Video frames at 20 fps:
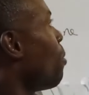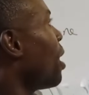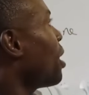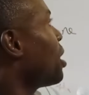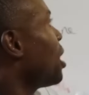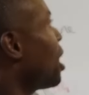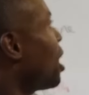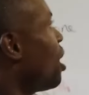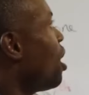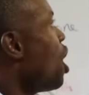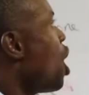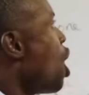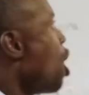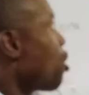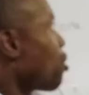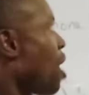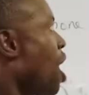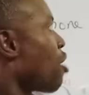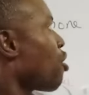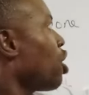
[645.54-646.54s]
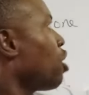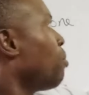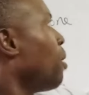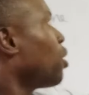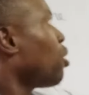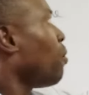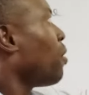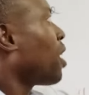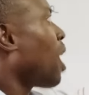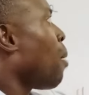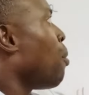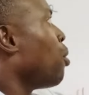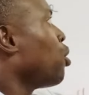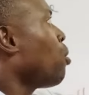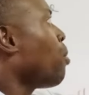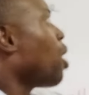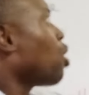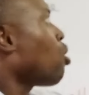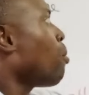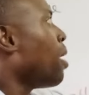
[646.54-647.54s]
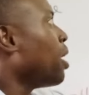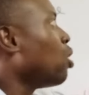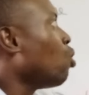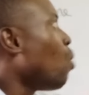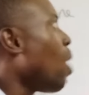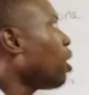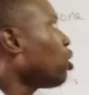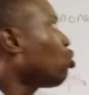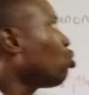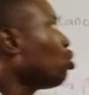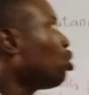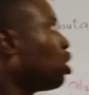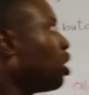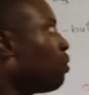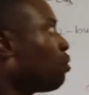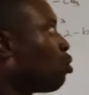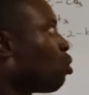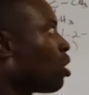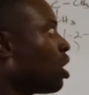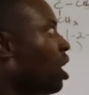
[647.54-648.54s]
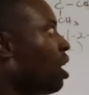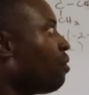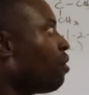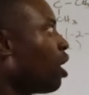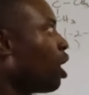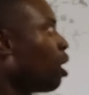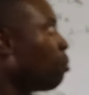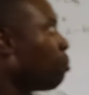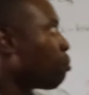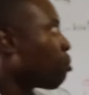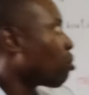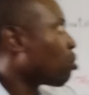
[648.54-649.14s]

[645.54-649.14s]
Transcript: number 3, rearrangement of the carbonium ion by the 1,2 shift to give a